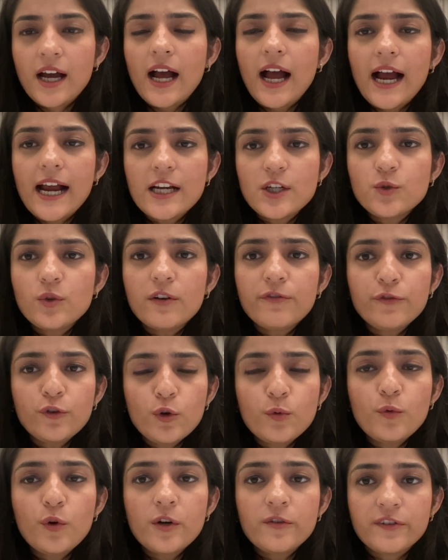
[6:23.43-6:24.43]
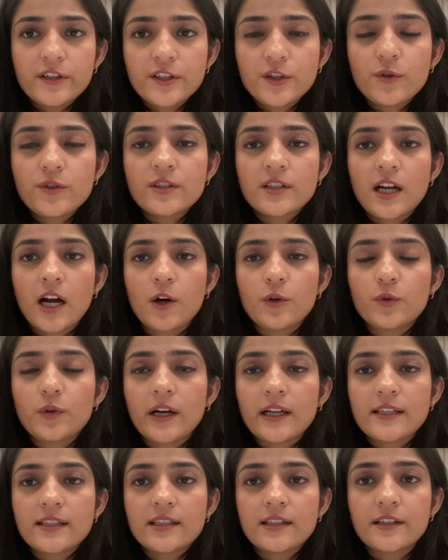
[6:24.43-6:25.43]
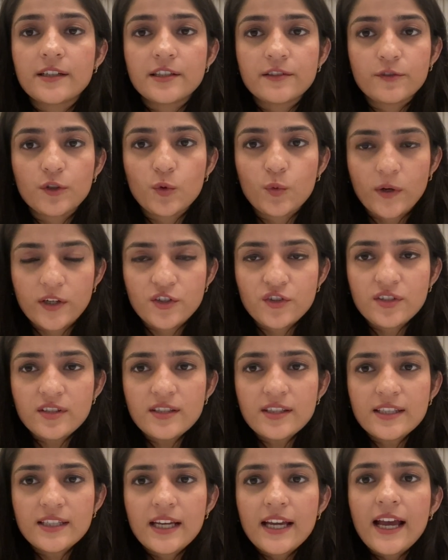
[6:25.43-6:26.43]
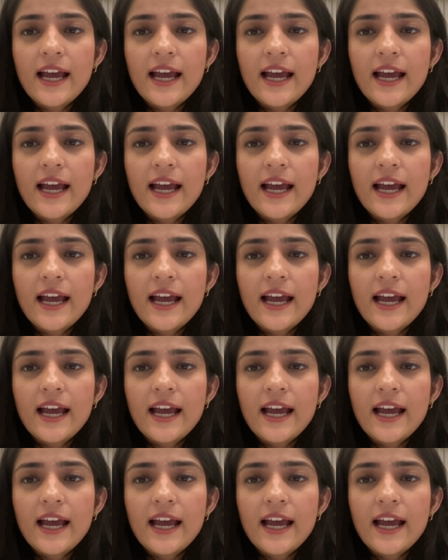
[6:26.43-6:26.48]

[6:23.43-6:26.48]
I'll do a few more videos on how to answer interview questions